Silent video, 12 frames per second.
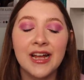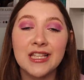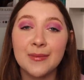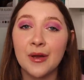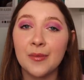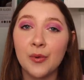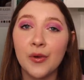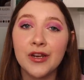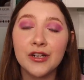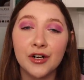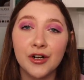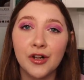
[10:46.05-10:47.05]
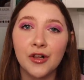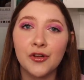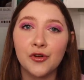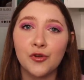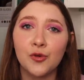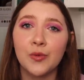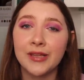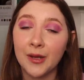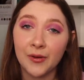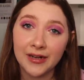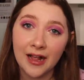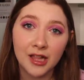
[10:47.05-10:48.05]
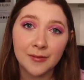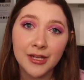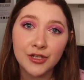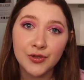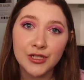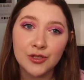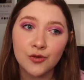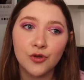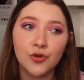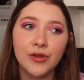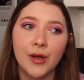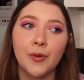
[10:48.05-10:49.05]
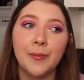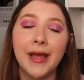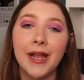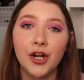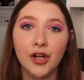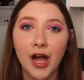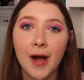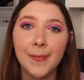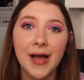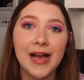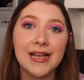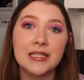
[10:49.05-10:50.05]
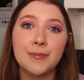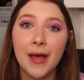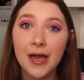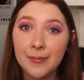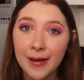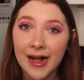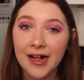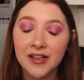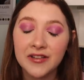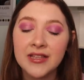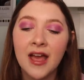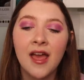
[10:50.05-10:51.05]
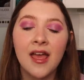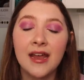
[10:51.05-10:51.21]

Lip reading: It's about a boy and a girl who, when they were in elementary school, they were paired up as pen pals,